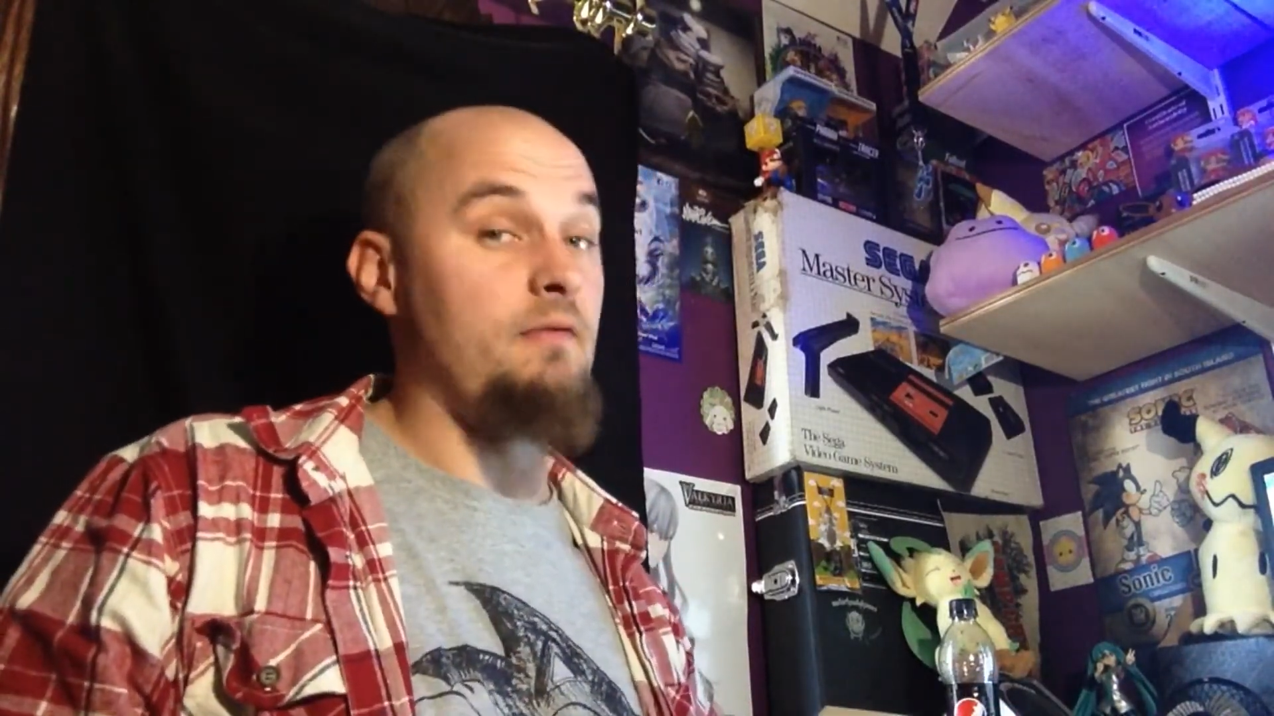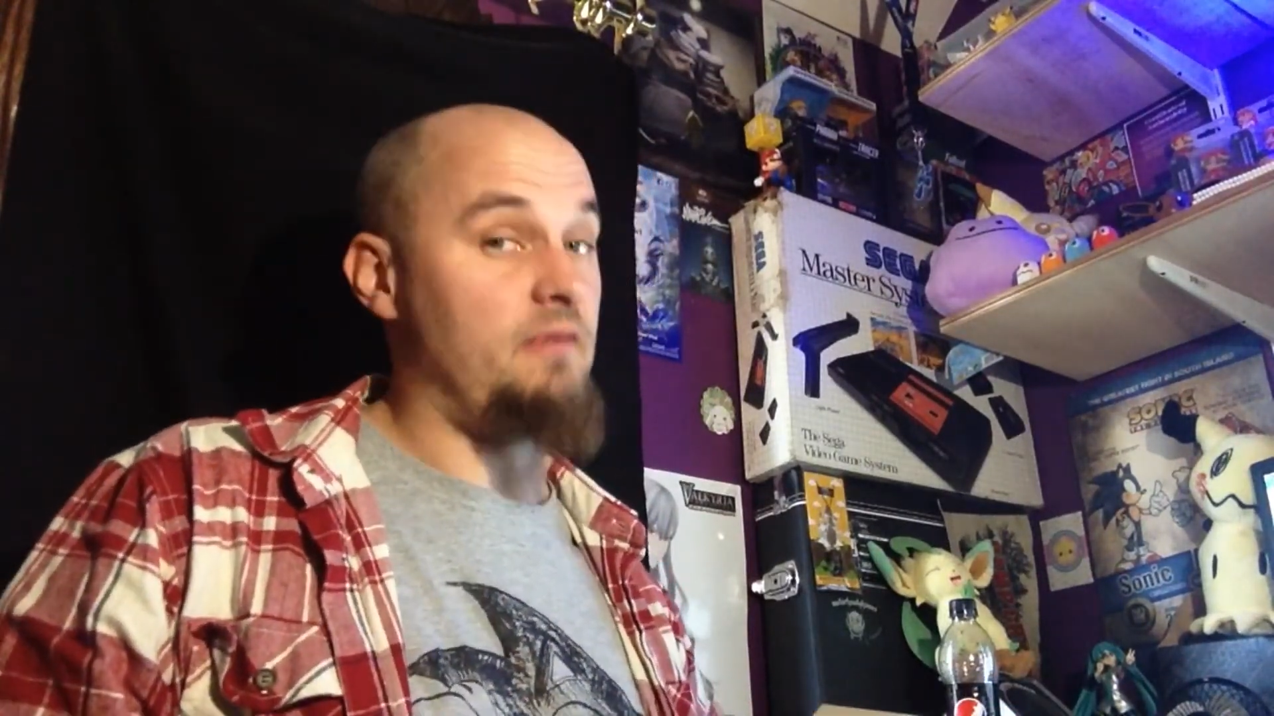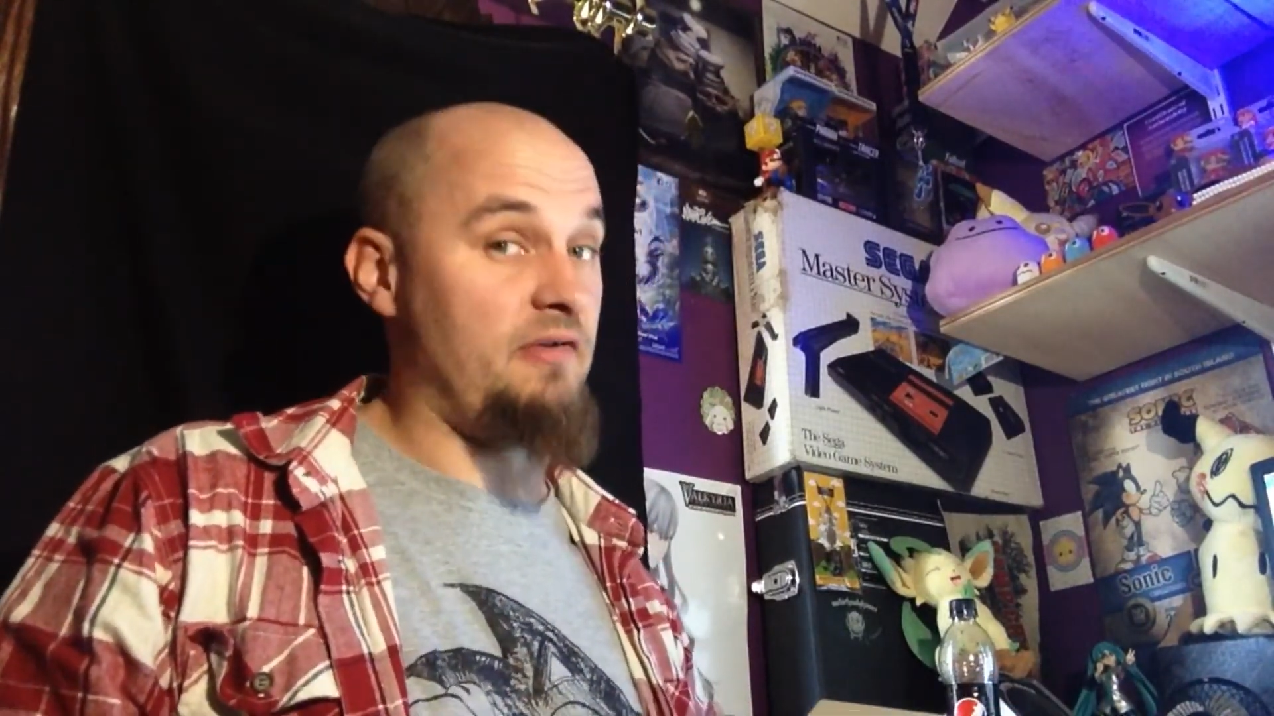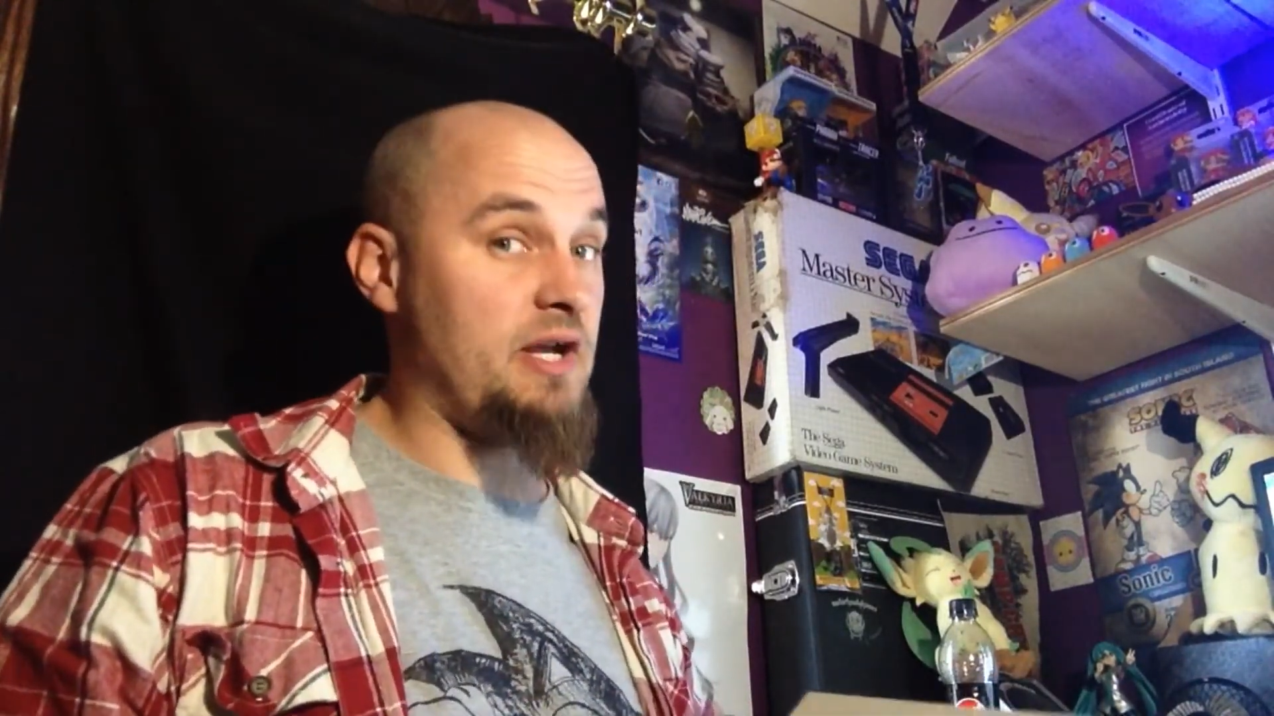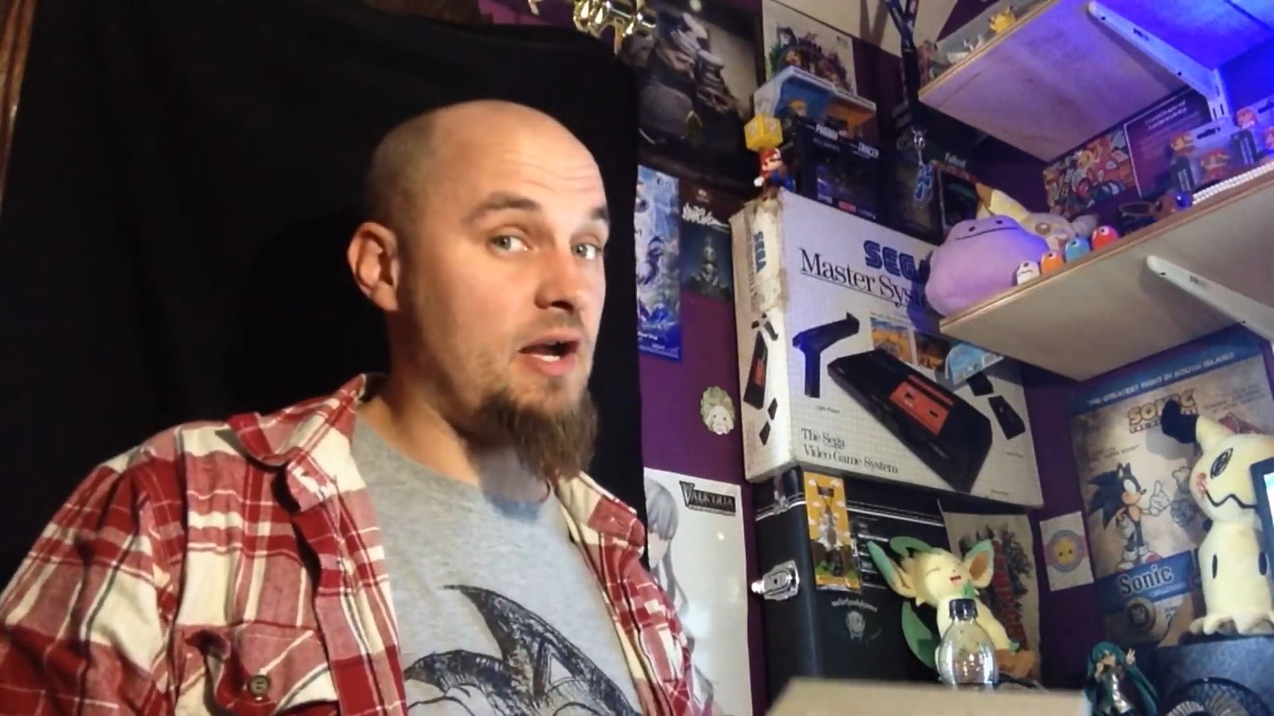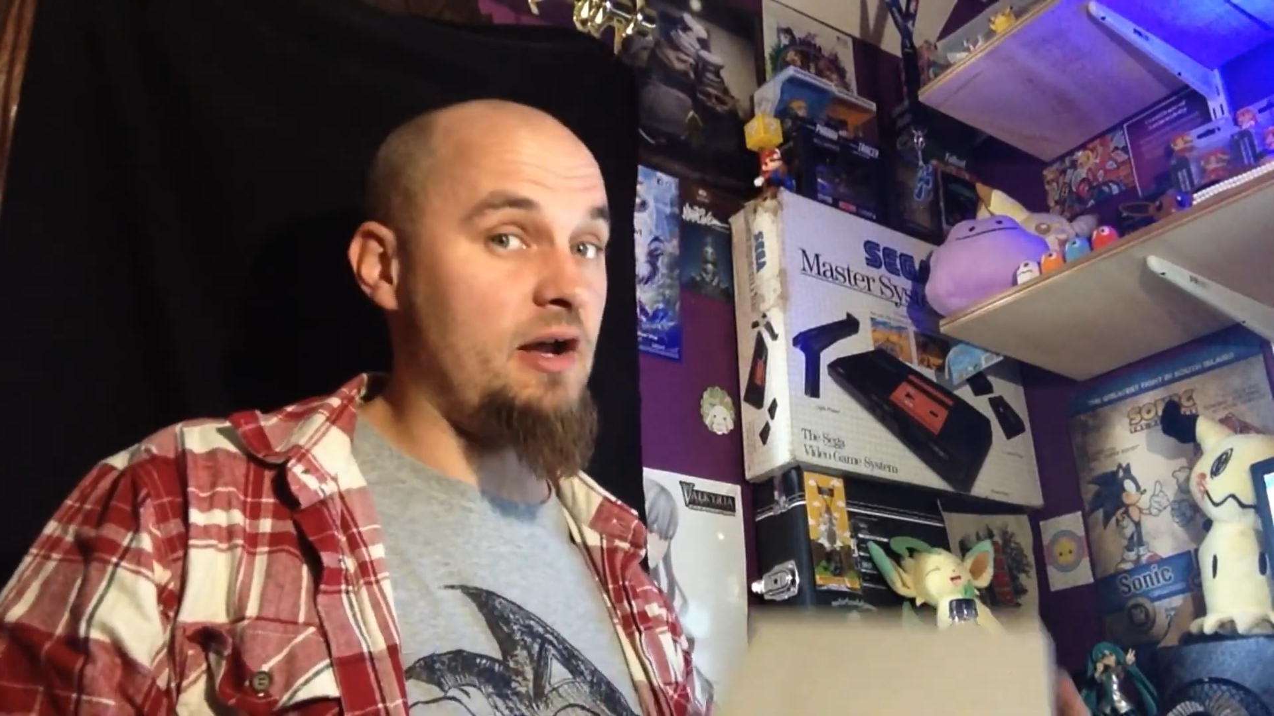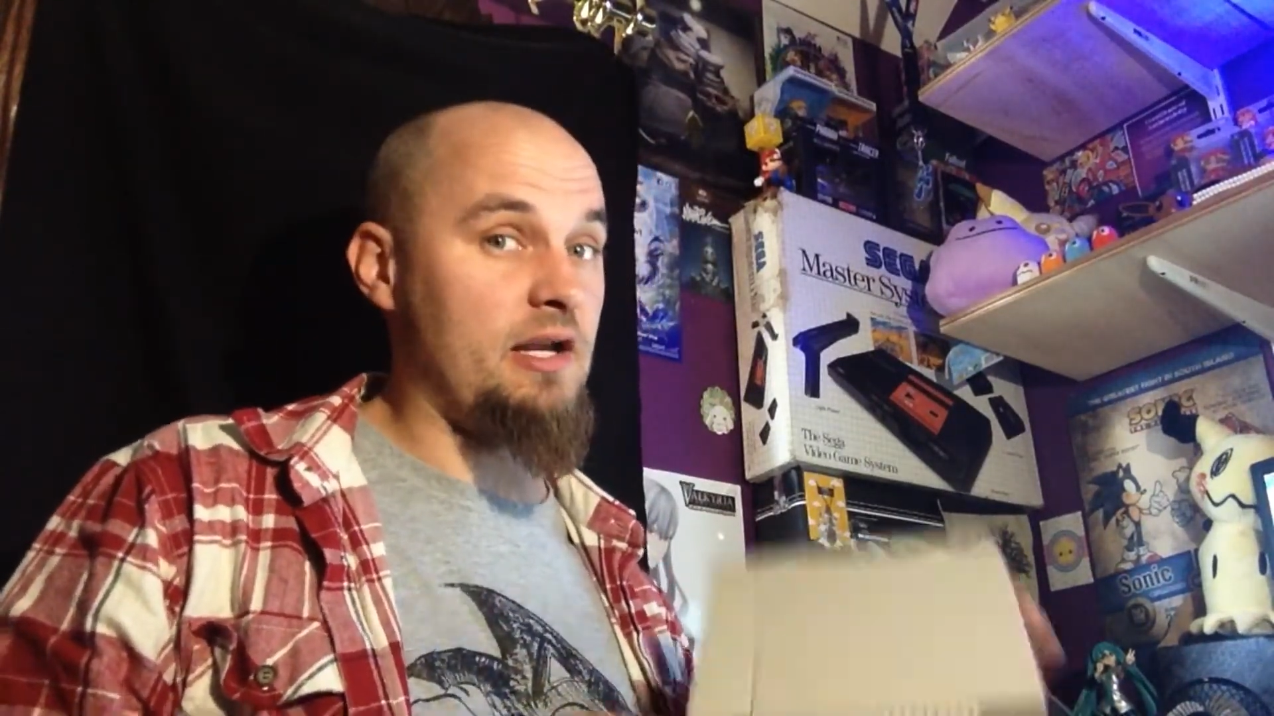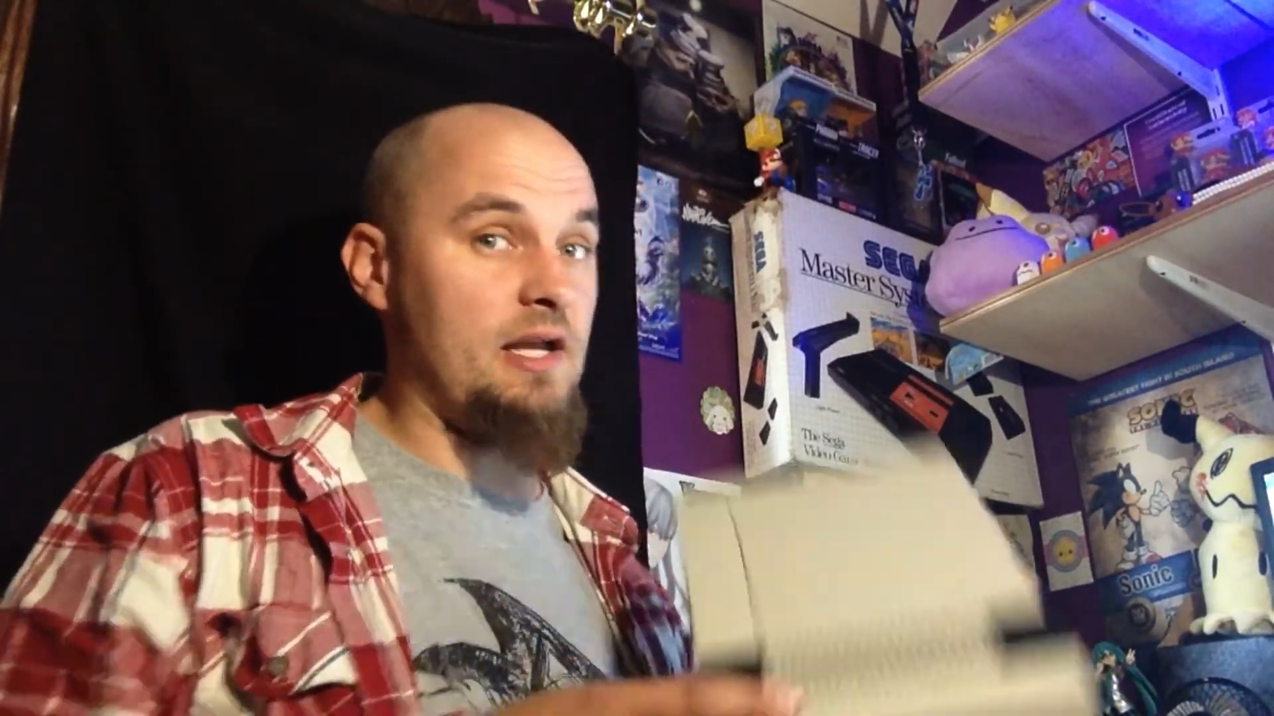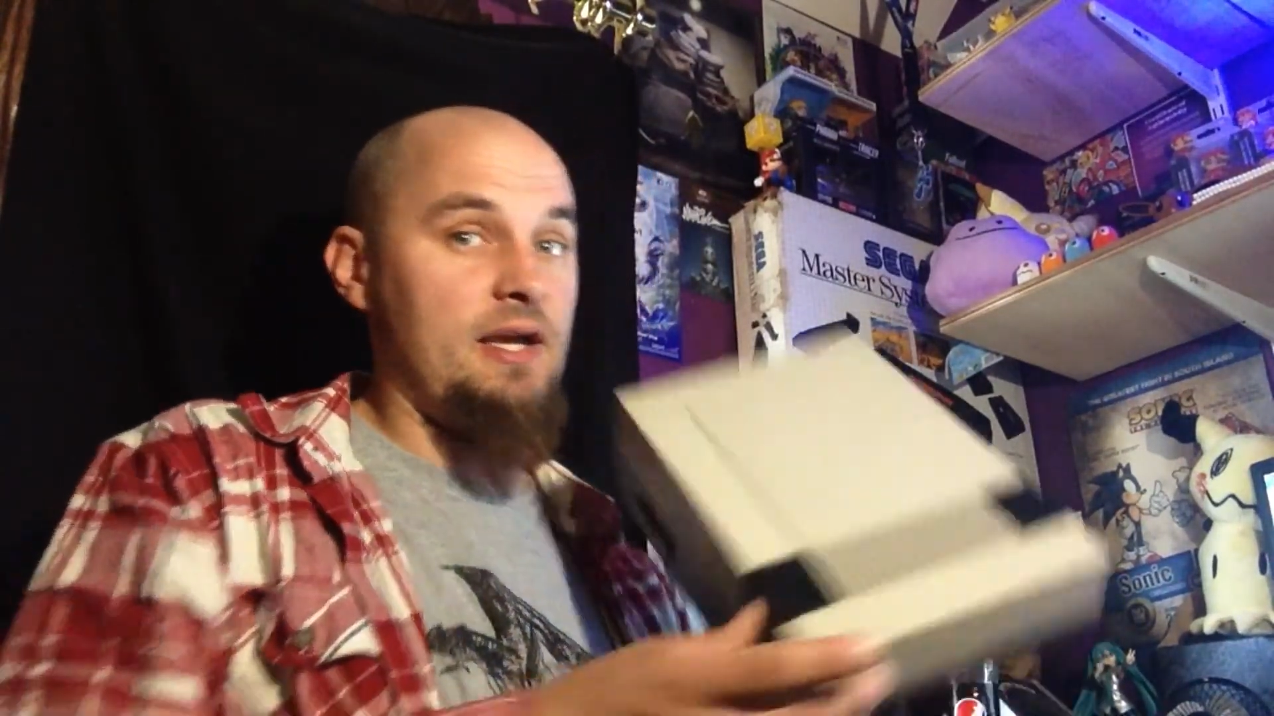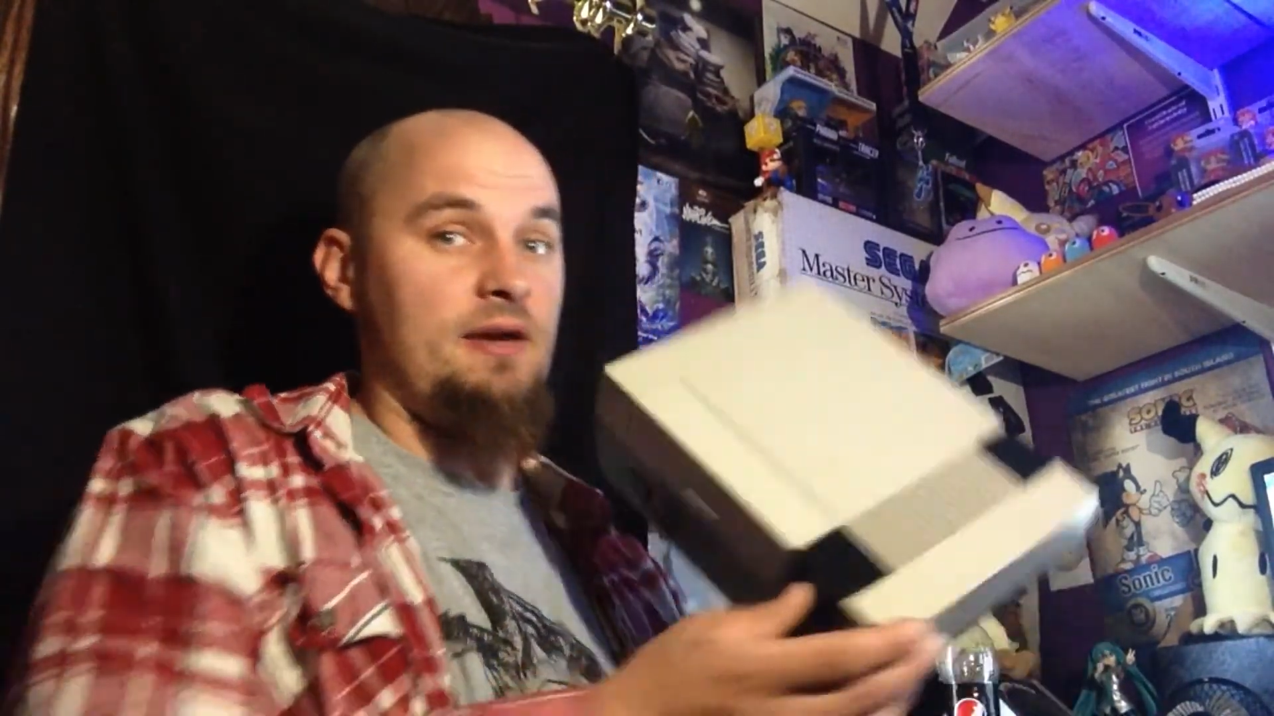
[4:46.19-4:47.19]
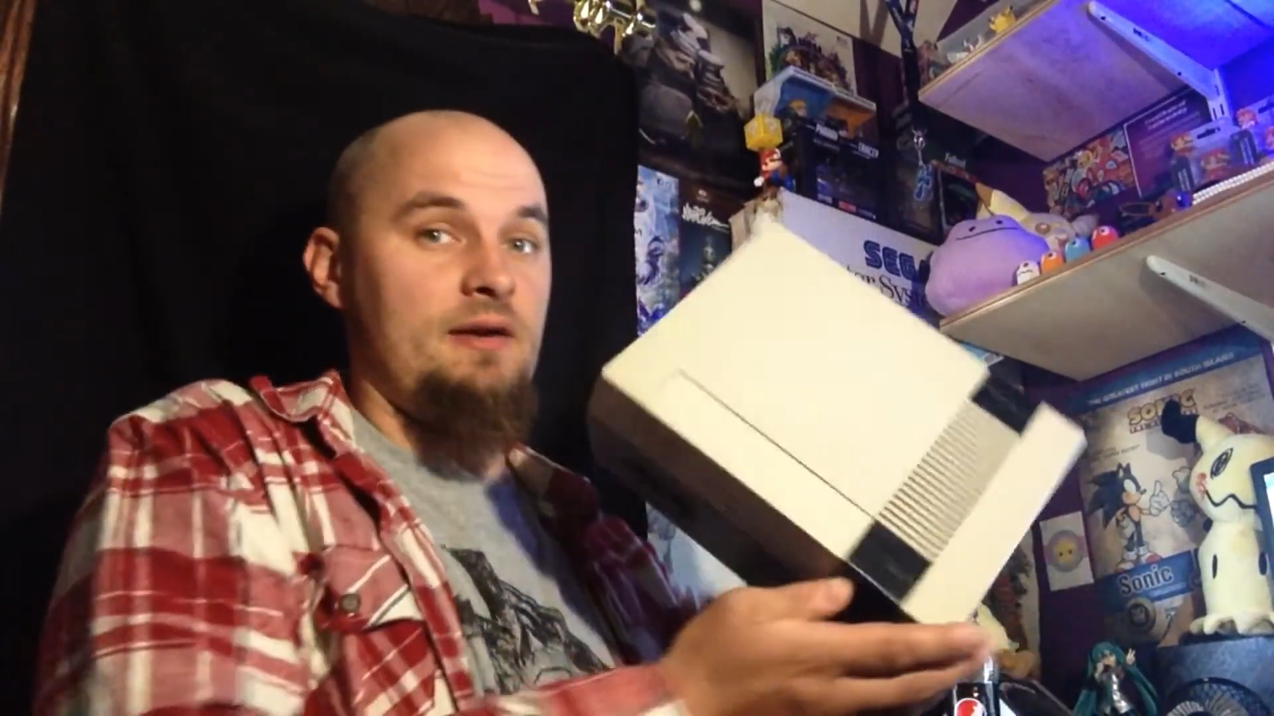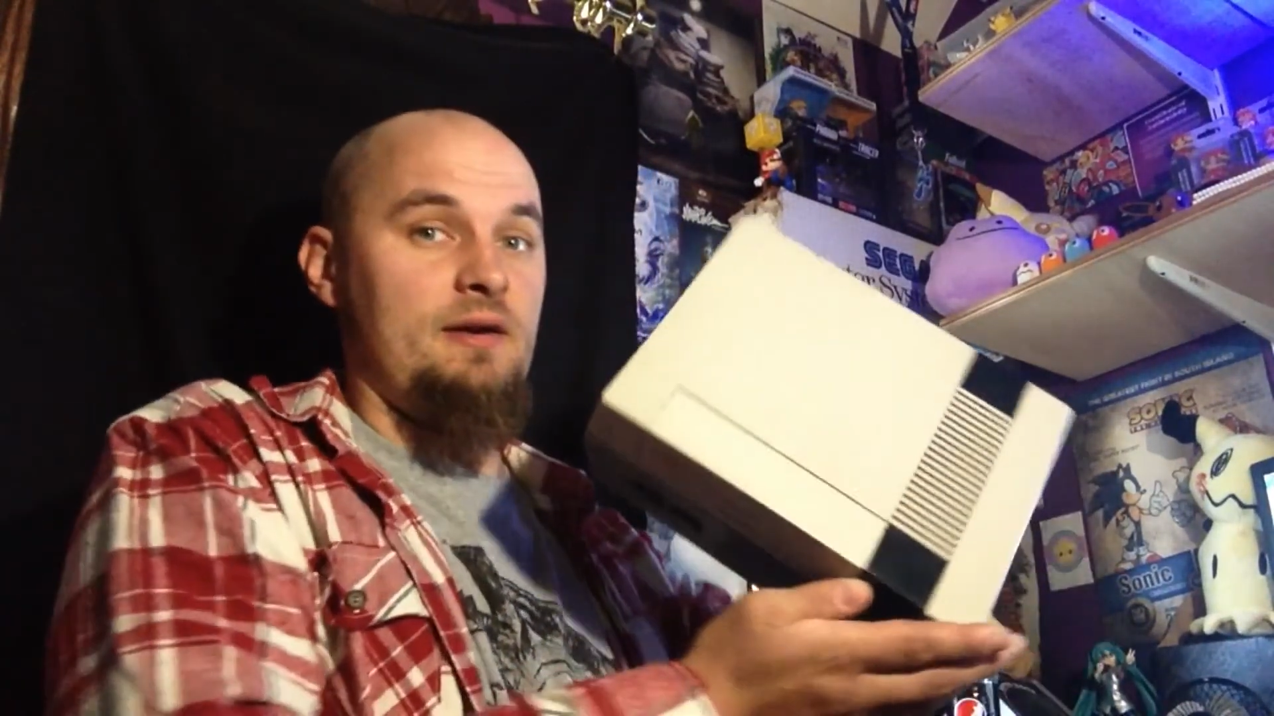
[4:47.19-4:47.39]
very kindly,